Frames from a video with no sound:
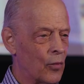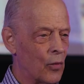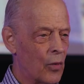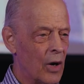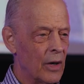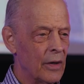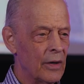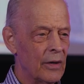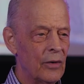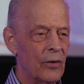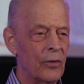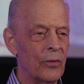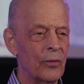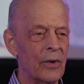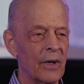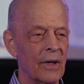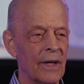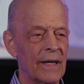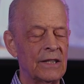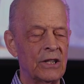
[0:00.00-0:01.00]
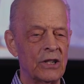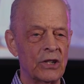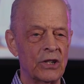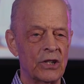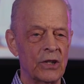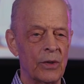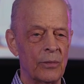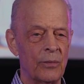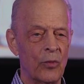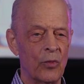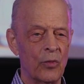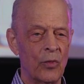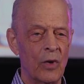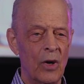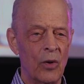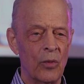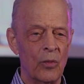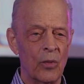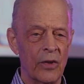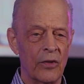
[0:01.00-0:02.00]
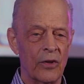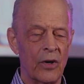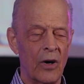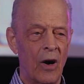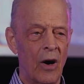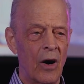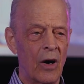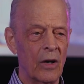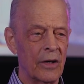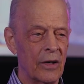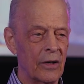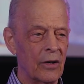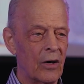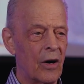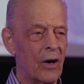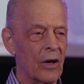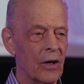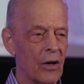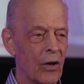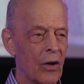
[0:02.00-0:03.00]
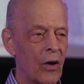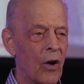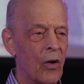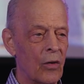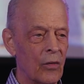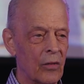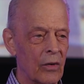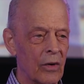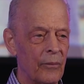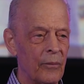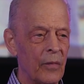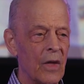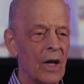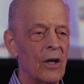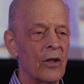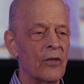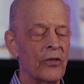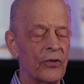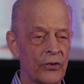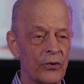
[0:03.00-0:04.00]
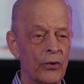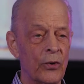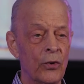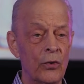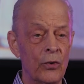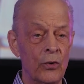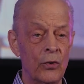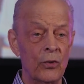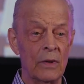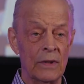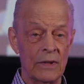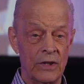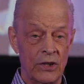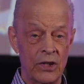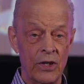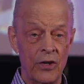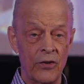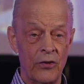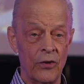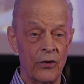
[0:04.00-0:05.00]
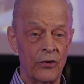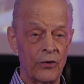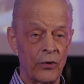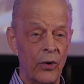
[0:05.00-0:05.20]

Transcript: one relationship with God and God alone through Jesus